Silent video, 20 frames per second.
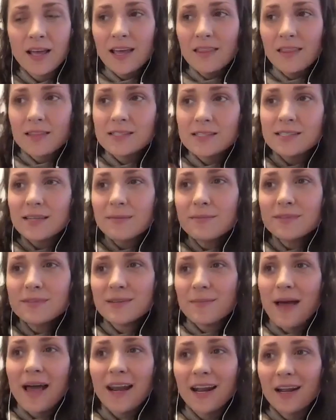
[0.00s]
The
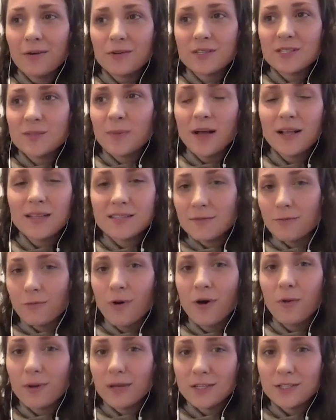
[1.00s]
symptomatic response of what
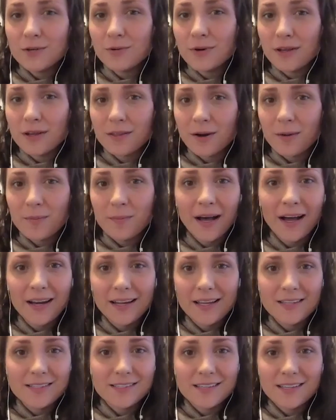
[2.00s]
we do with our
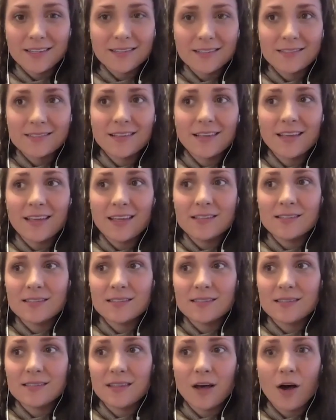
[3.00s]
bodies is is
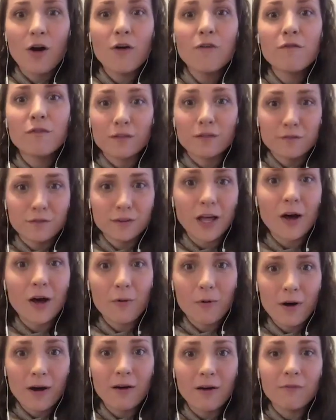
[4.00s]
the overflow
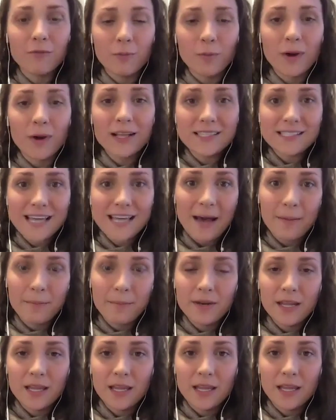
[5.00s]
of what's mm-hmm.
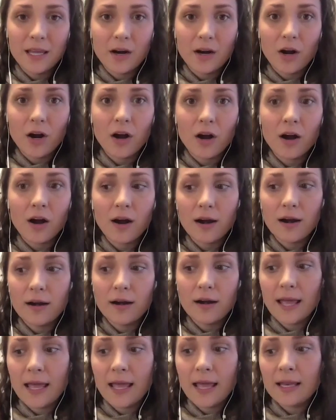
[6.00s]
happening mm-hmm. in our heart.
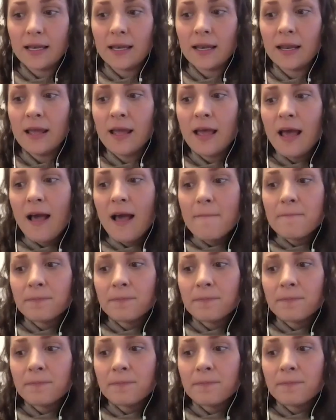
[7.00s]
Yeah, and so good.